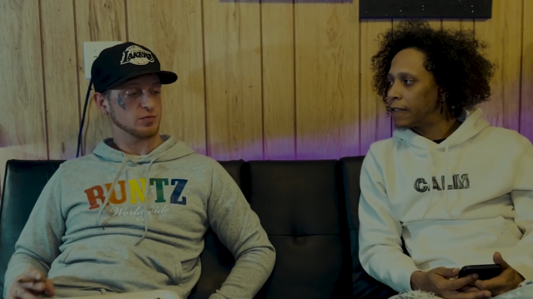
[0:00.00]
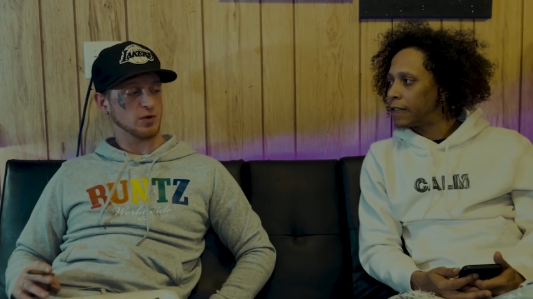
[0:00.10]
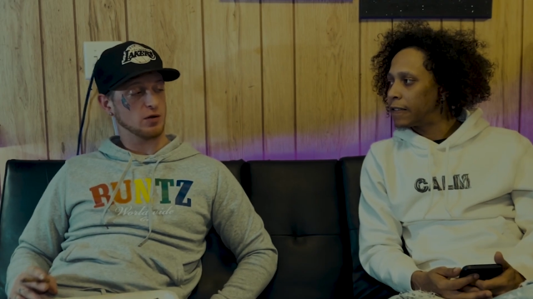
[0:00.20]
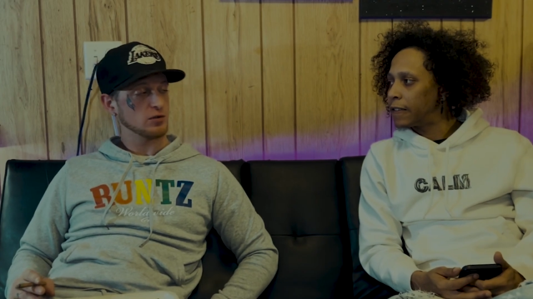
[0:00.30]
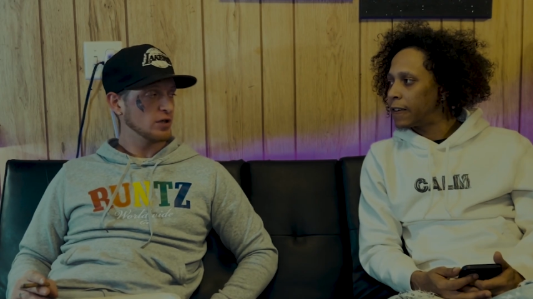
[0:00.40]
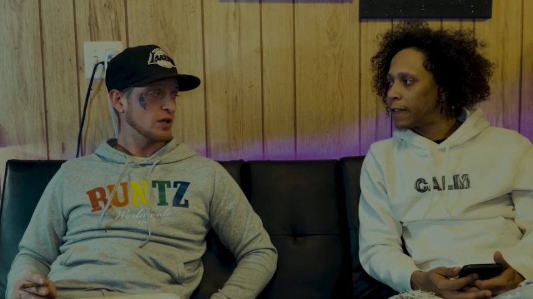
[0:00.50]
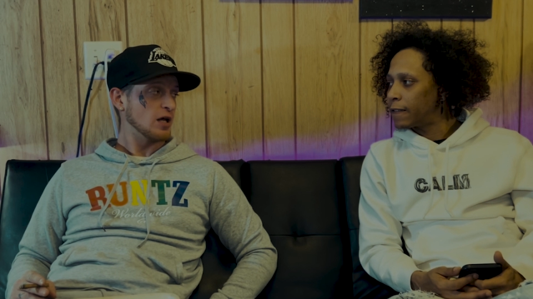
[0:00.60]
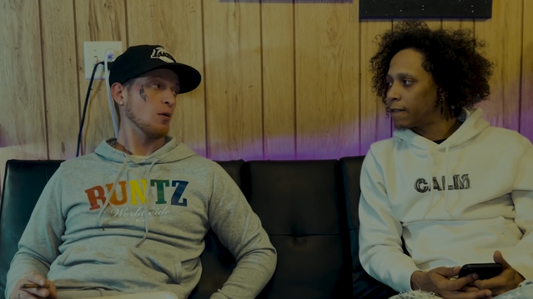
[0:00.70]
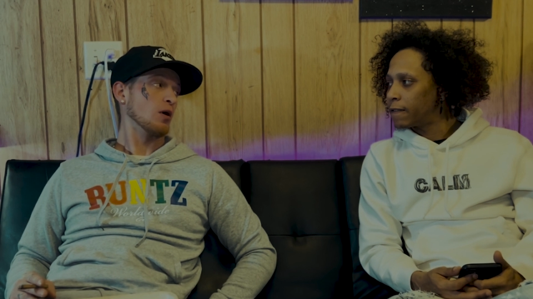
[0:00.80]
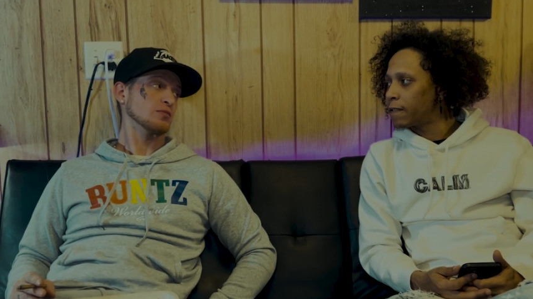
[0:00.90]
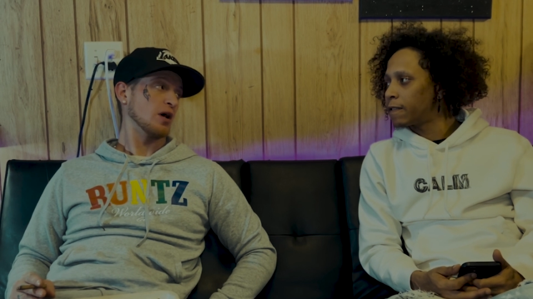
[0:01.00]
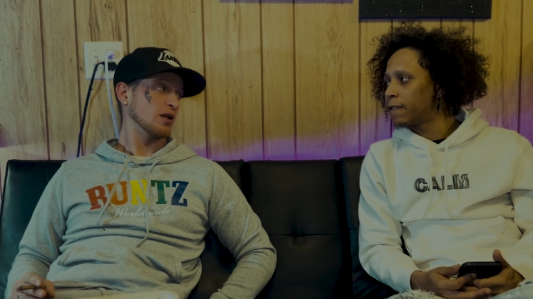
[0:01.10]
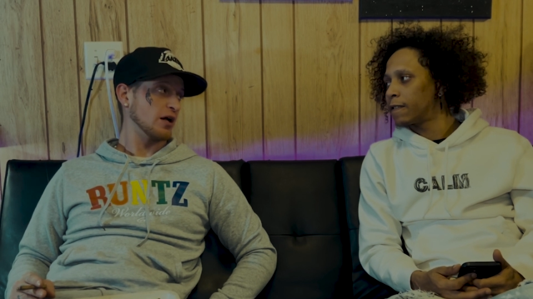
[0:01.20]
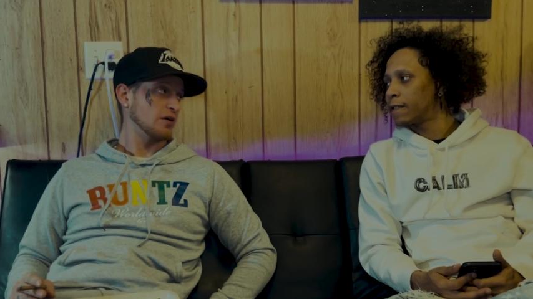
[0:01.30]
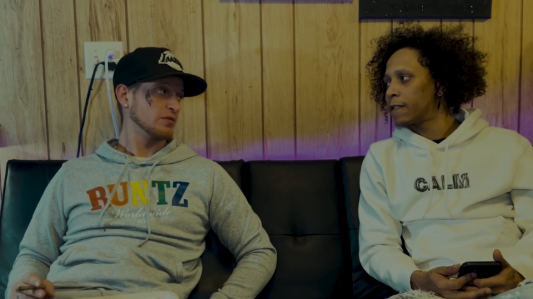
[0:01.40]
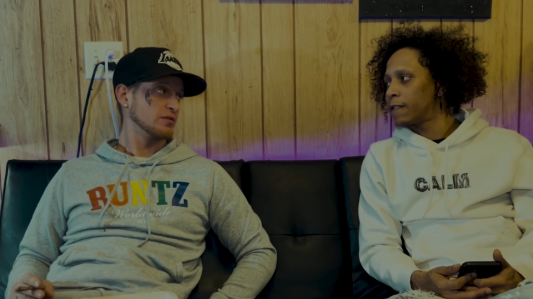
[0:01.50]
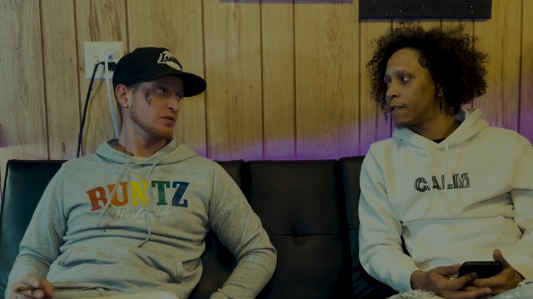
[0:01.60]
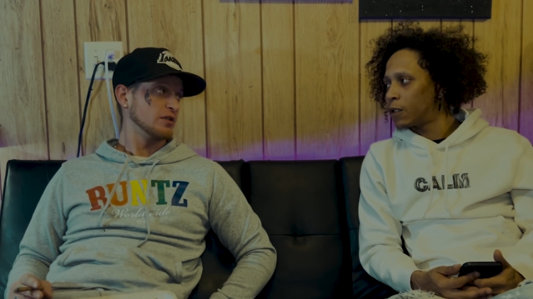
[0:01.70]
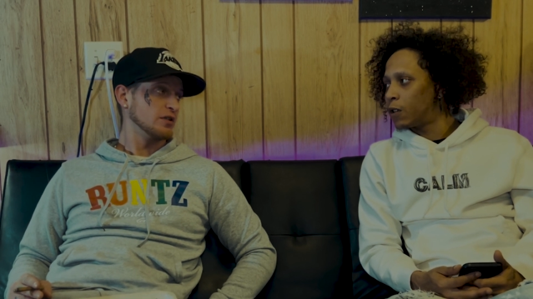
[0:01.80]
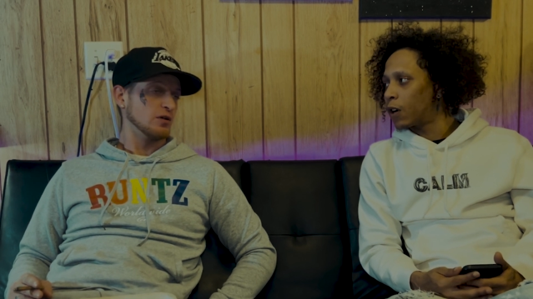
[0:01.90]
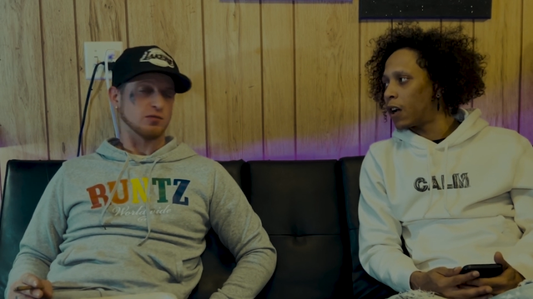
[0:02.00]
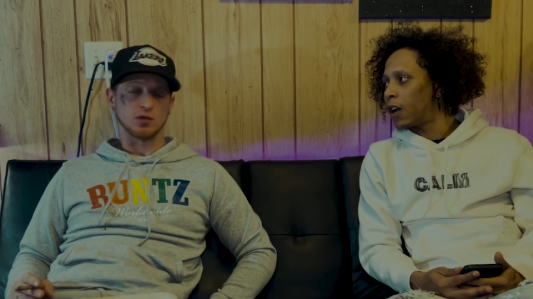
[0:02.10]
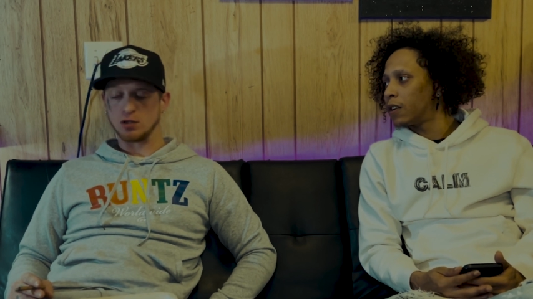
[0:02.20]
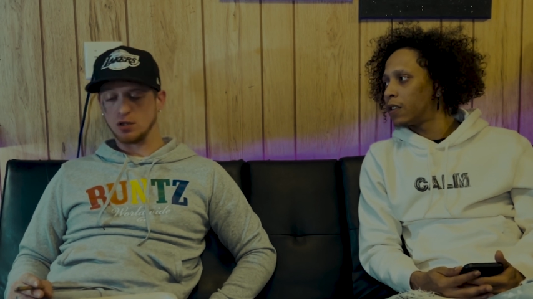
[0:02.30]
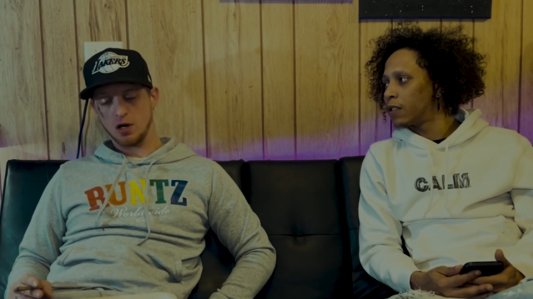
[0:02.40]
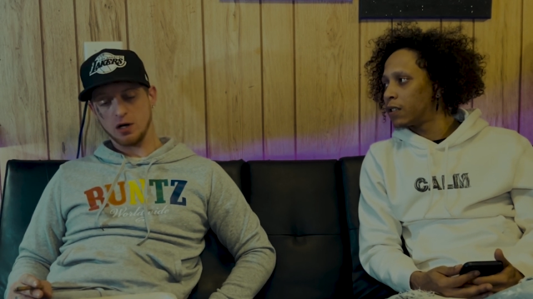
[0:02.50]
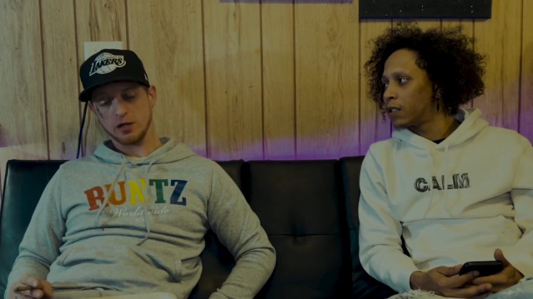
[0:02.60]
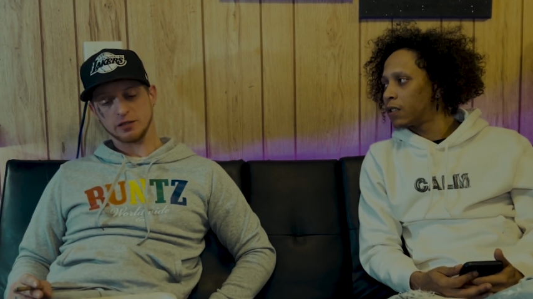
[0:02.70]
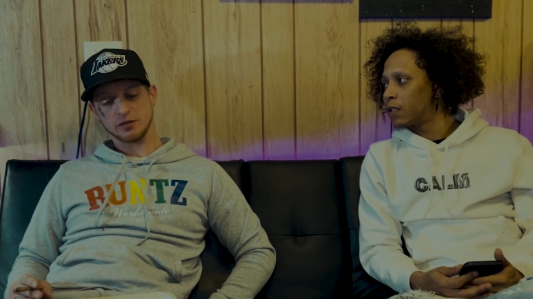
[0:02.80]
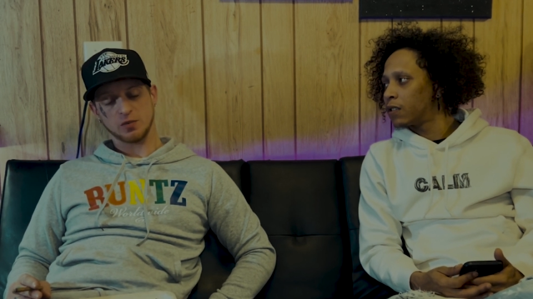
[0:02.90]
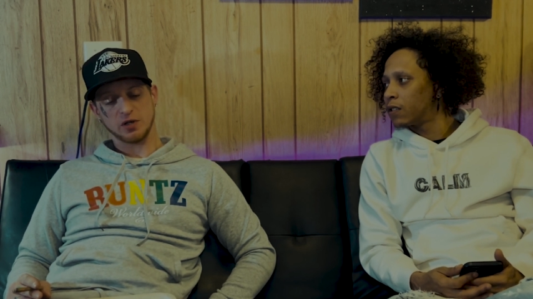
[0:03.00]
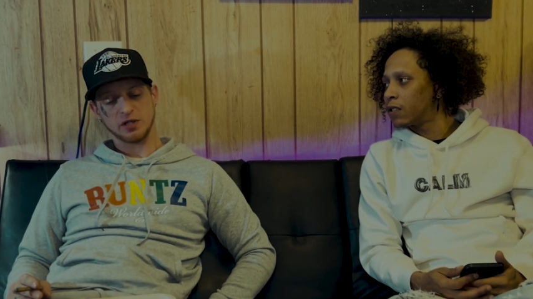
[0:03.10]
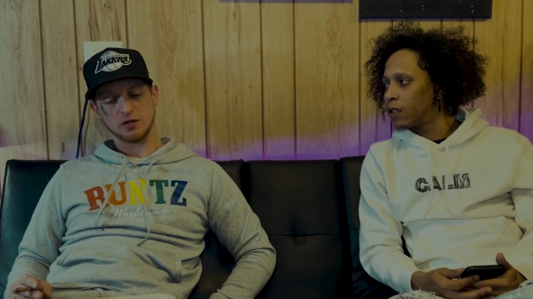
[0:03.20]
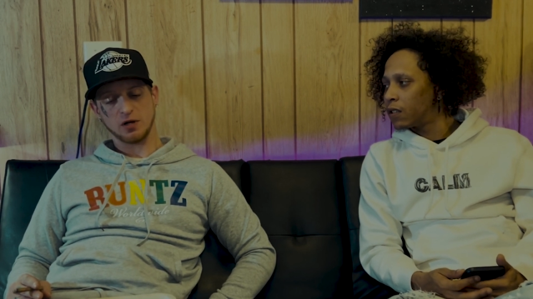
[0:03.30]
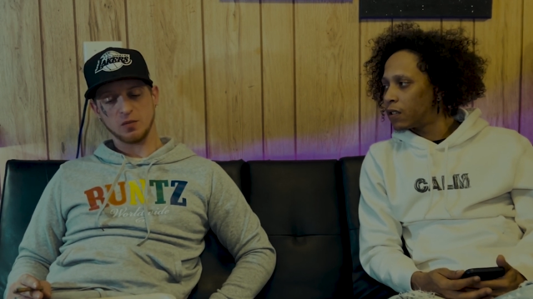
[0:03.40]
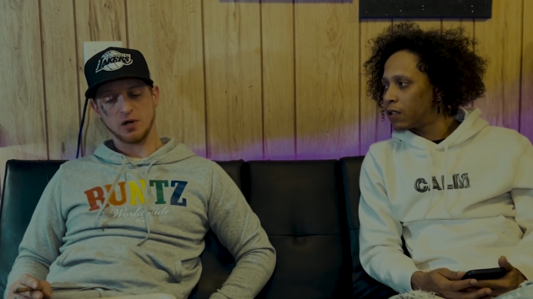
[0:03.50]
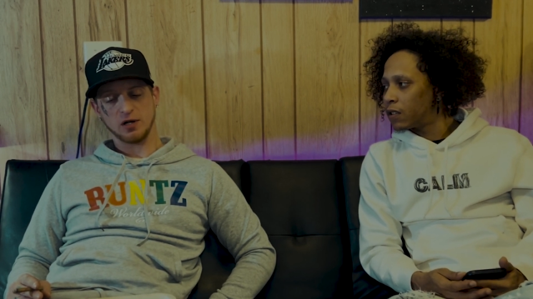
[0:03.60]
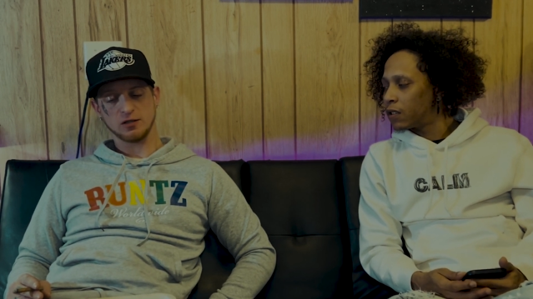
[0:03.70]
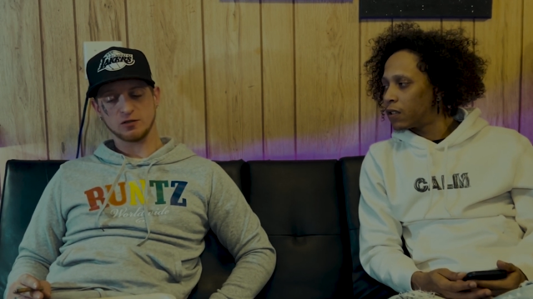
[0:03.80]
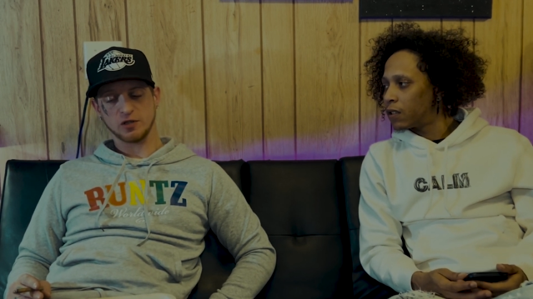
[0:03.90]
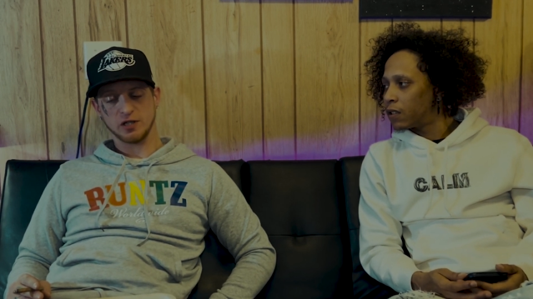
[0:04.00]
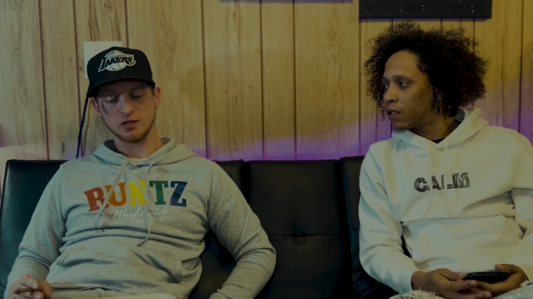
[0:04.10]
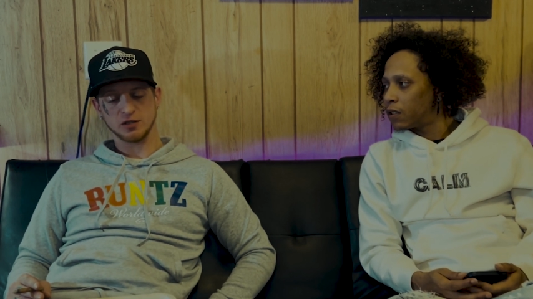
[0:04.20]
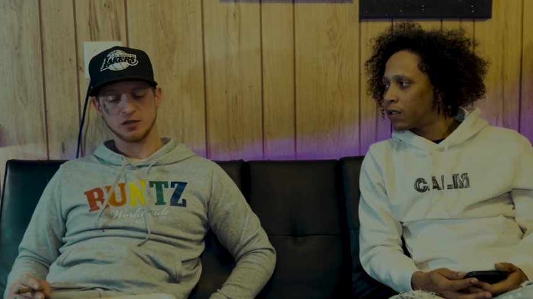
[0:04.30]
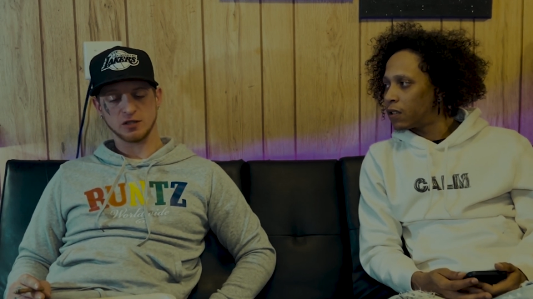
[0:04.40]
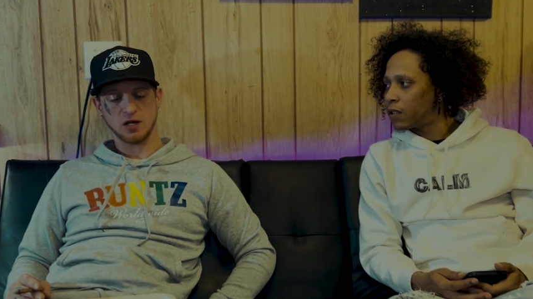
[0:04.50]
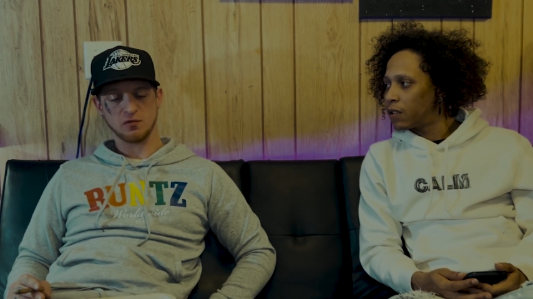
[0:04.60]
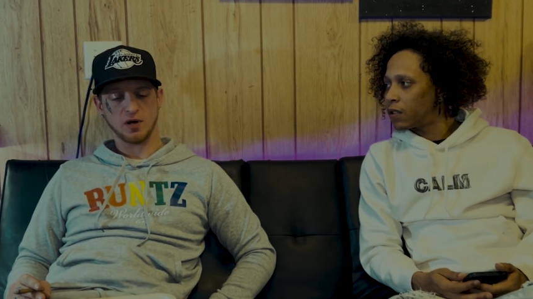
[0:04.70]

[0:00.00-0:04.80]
Speaker 1: bro. That was my life okay. for the longest. But, you know, I'm had a little transition. Life